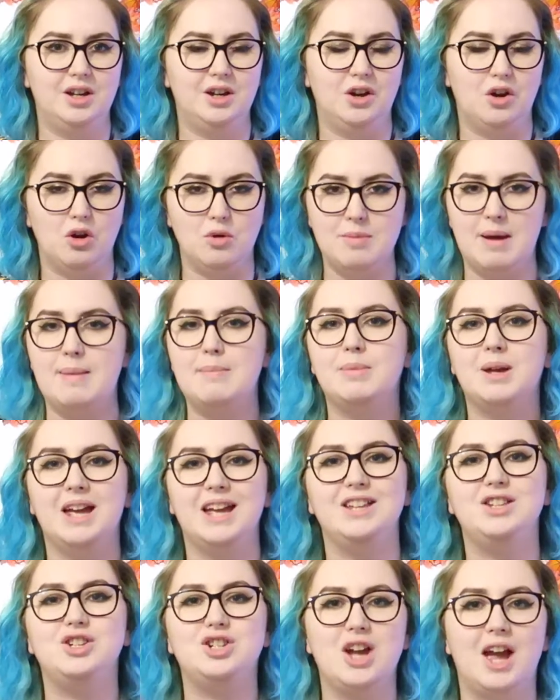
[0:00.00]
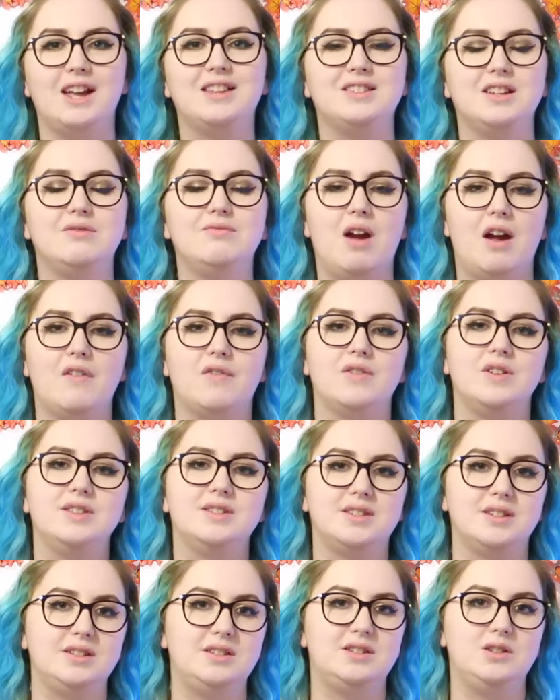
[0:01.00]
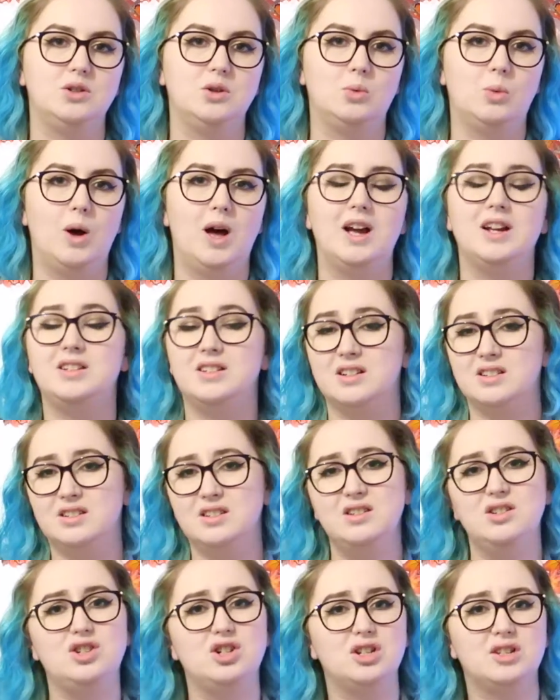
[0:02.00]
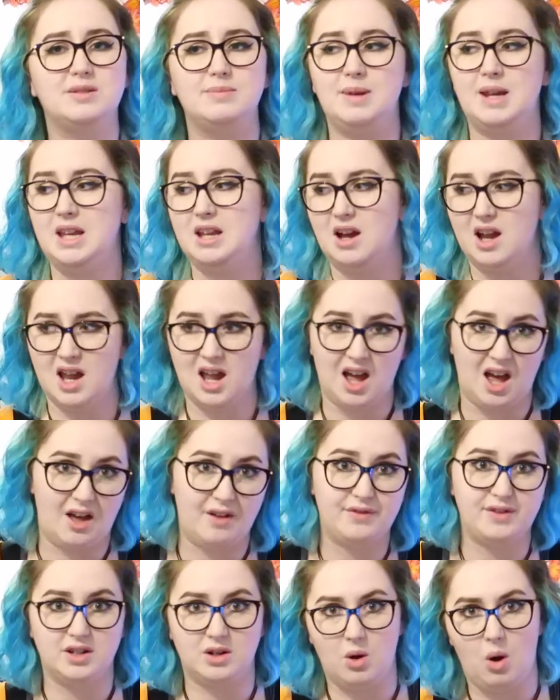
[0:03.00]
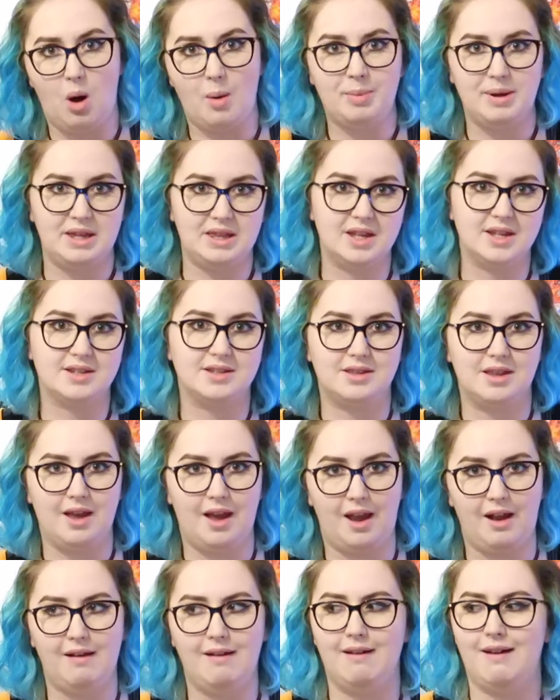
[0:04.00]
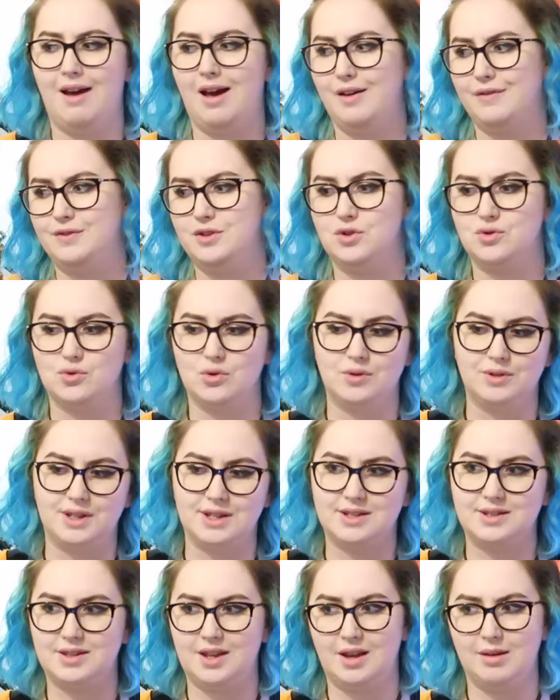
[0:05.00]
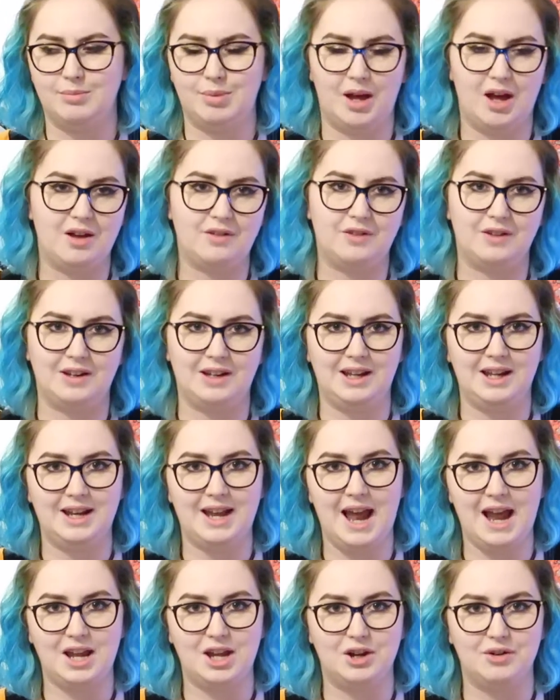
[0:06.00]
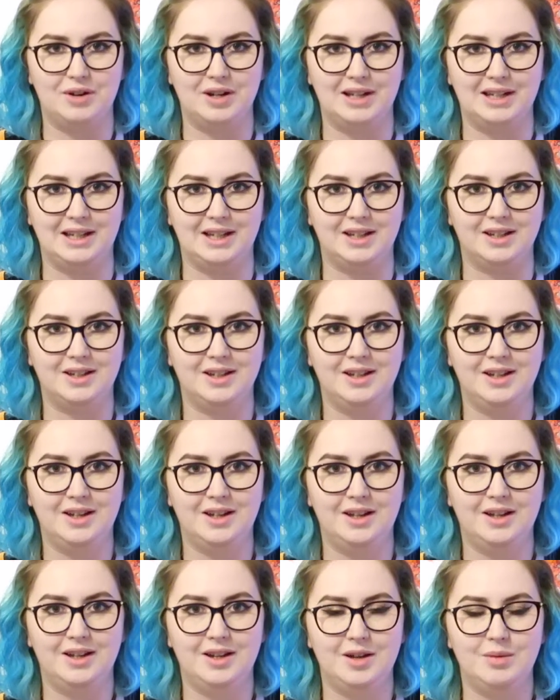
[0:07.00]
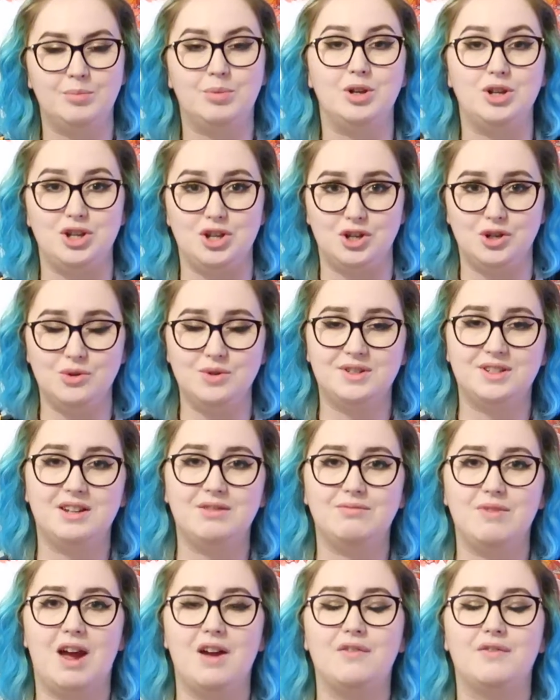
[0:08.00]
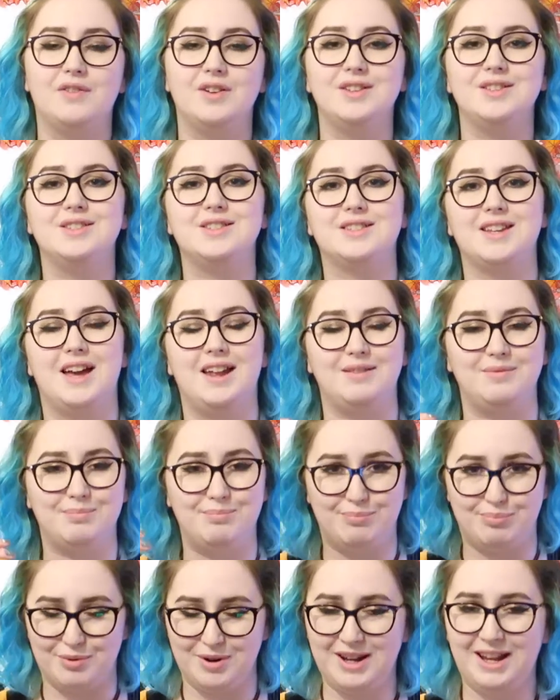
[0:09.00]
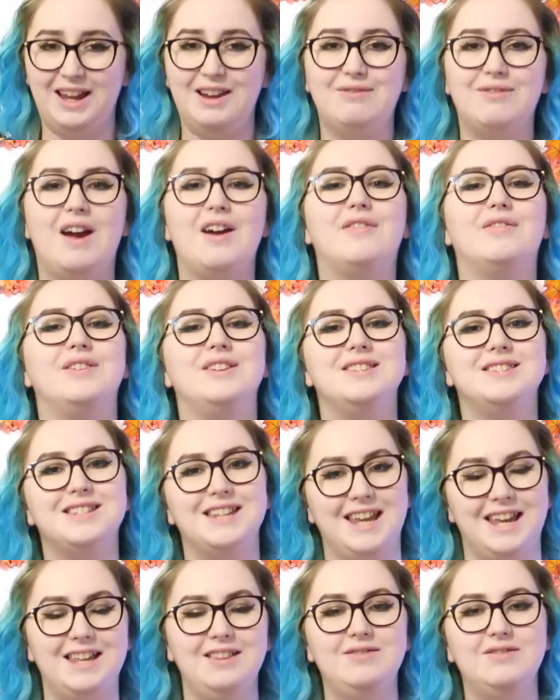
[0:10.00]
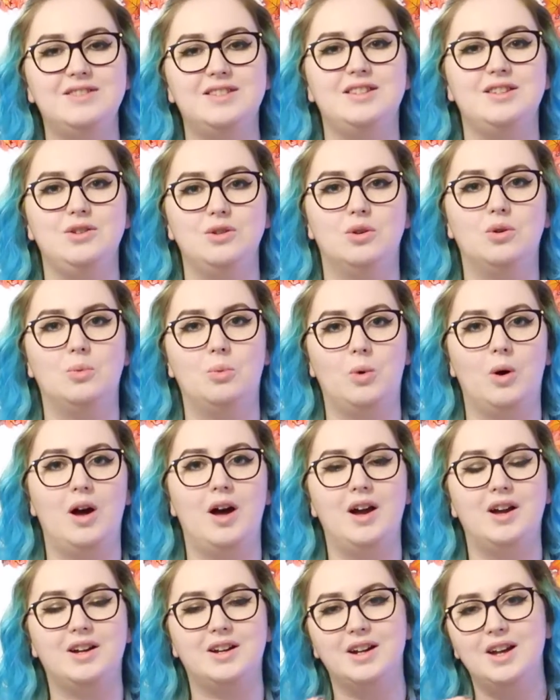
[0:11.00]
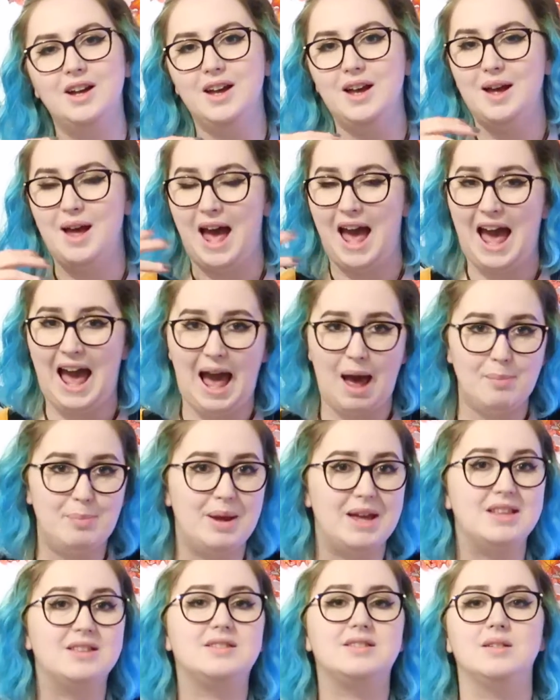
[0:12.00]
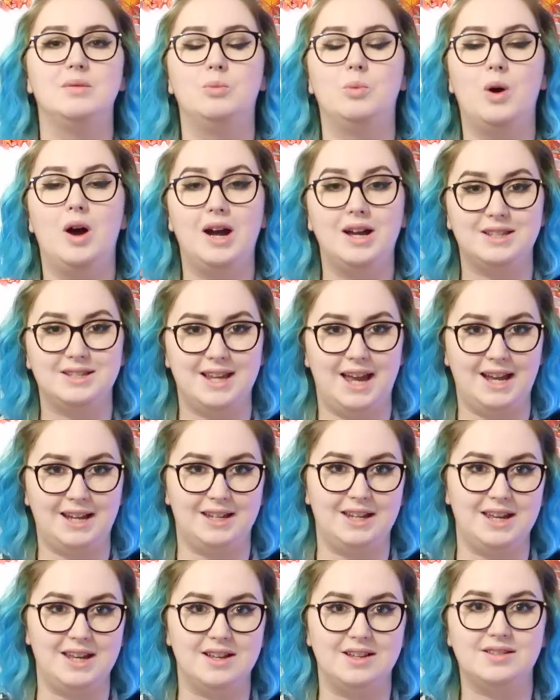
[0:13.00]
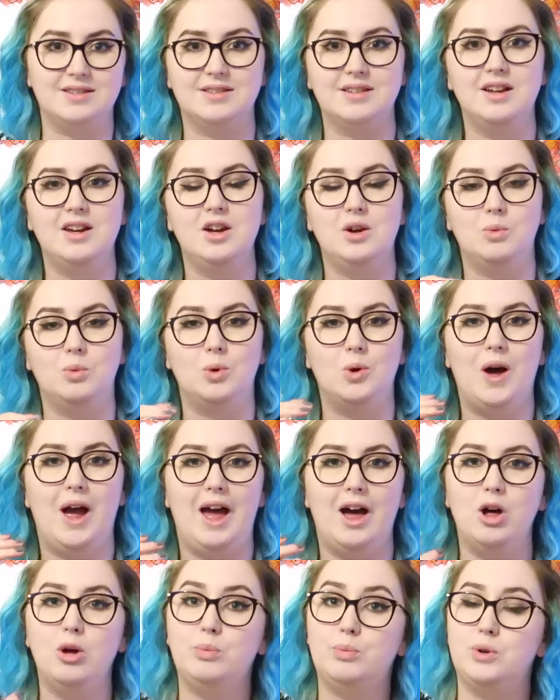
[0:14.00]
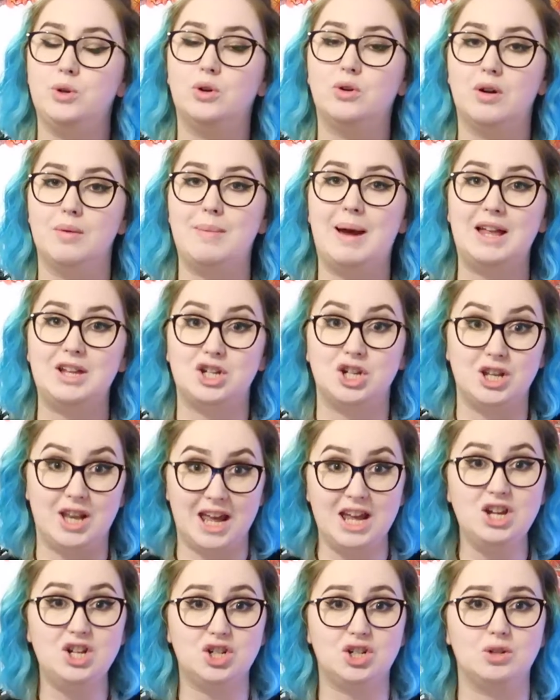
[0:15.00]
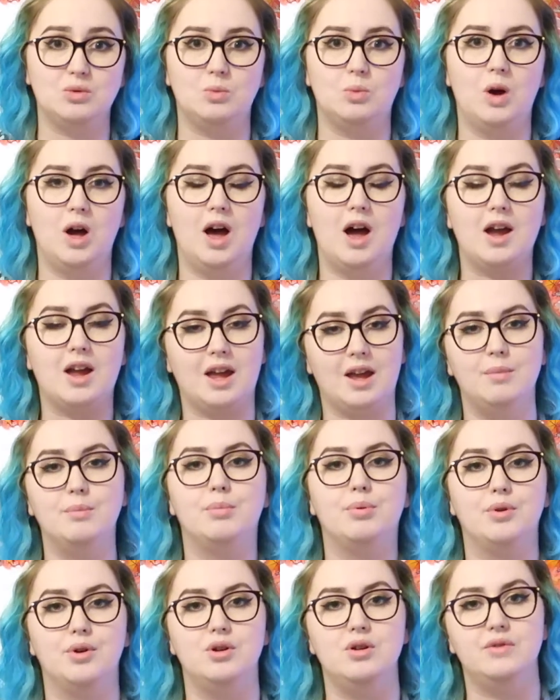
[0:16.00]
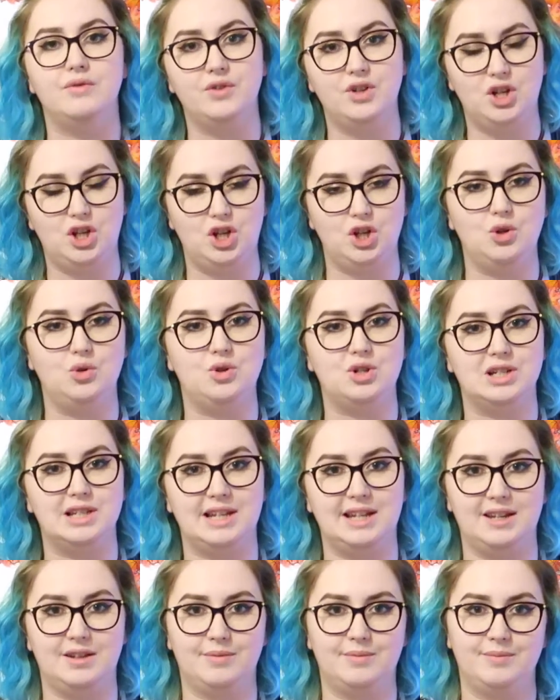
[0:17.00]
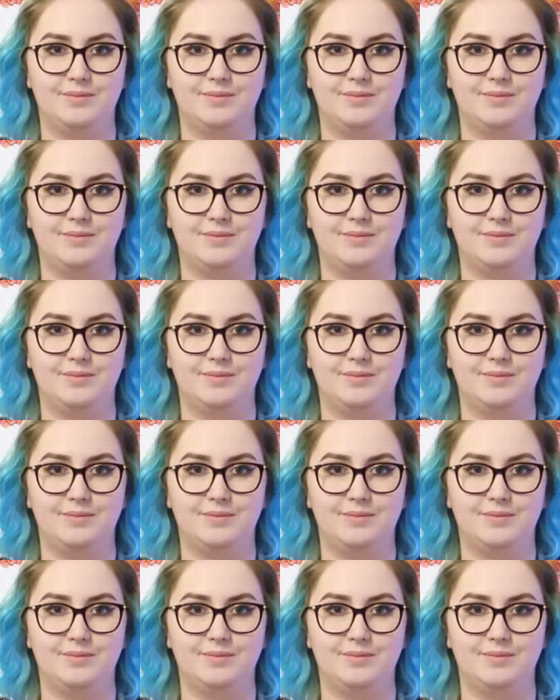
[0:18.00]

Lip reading: Remember, injecting reference into your work doesn't just mean I have to copy this thing, I have to draw this thing perfectly and accurately. But using reference and bringing reference into your work habits and work techniques will help your imagination work improve hugely.